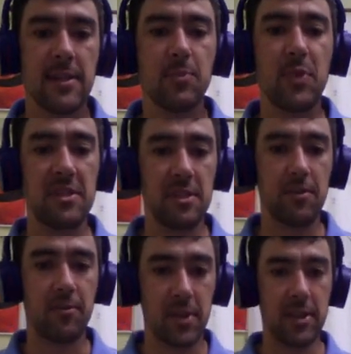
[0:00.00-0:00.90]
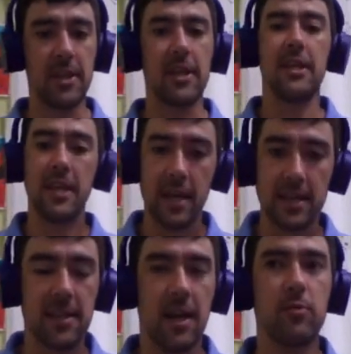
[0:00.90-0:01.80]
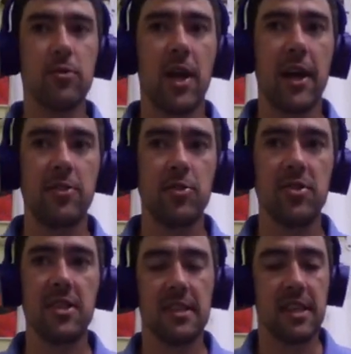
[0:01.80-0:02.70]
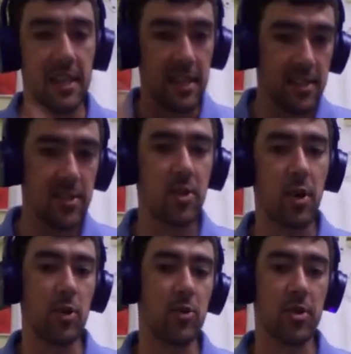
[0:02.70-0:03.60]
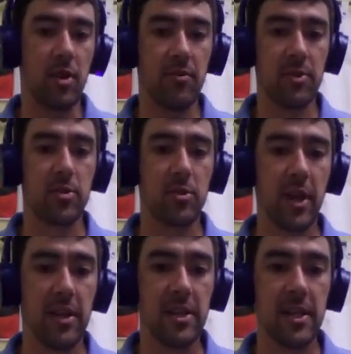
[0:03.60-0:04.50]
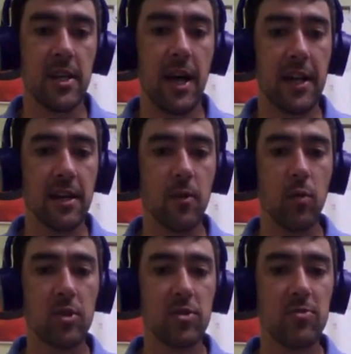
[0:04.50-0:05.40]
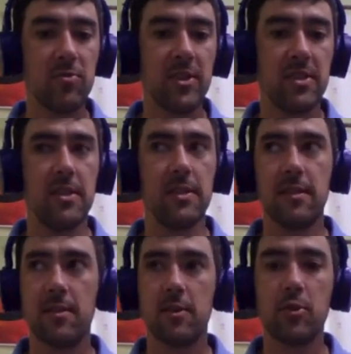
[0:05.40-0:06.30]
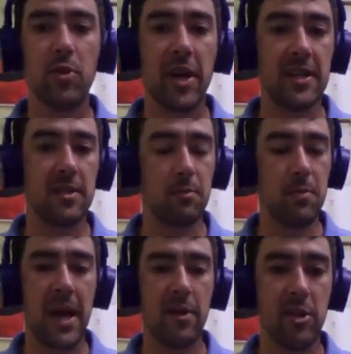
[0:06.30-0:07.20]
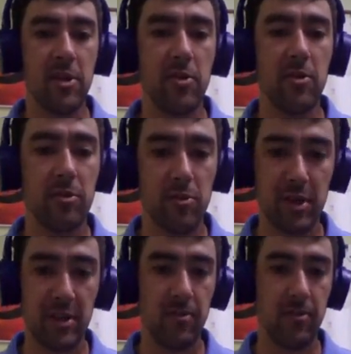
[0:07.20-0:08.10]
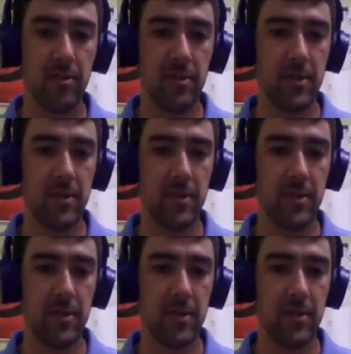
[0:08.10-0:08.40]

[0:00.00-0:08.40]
specifically, yes, I would like to see the east coast of Australia and I want to visit the Great Barrier Reef.